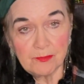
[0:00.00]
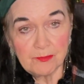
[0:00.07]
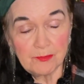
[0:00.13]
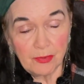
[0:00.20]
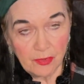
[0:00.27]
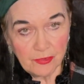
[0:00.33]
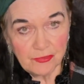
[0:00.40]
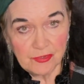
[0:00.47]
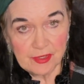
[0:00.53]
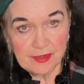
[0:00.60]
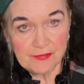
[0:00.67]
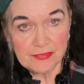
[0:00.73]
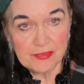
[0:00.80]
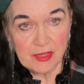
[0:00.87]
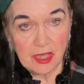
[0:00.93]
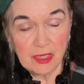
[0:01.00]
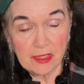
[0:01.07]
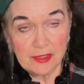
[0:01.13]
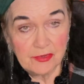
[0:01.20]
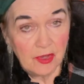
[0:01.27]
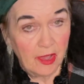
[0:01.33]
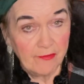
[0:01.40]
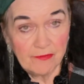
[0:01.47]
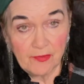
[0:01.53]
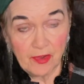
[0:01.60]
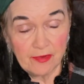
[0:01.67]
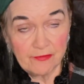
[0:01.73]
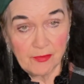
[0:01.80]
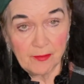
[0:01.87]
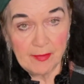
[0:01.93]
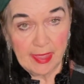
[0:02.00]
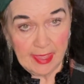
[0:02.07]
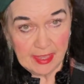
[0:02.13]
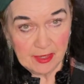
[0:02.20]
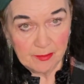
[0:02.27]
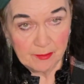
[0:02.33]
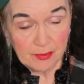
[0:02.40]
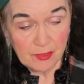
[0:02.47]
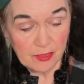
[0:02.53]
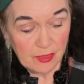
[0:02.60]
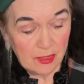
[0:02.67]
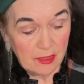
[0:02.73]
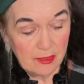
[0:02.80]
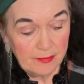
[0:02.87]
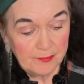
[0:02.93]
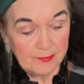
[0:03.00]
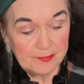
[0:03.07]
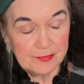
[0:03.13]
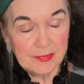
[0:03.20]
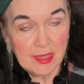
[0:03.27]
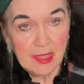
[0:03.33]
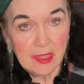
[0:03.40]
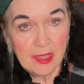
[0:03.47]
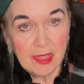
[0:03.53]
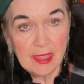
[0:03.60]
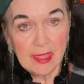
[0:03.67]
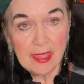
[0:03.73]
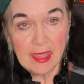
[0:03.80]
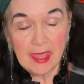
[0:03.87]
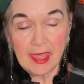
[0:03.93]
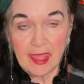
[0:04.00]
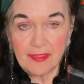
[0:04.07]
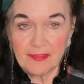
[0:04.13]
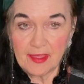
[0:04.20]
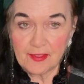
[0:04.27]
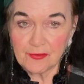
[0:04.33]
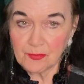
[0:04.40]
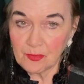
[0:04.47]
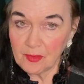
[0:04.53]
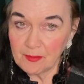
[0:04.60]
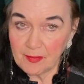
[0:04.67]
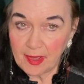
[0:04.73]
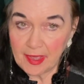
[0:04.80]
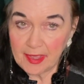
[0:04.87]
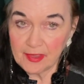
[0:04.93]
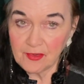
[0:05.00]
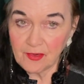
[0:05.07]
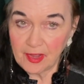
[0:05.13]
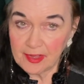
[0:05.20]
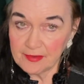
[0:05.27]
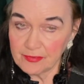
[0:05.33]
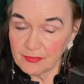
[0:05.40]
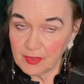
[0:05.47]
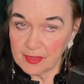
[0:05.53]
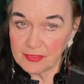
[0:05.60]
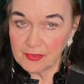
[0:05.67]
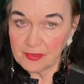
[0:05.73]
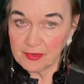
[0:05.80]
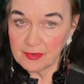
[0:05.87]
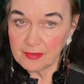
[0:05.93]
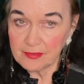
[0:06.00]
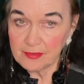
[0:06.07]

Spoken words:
portion of Scotland, not far from Edinburgh, and that's where my great-grandfather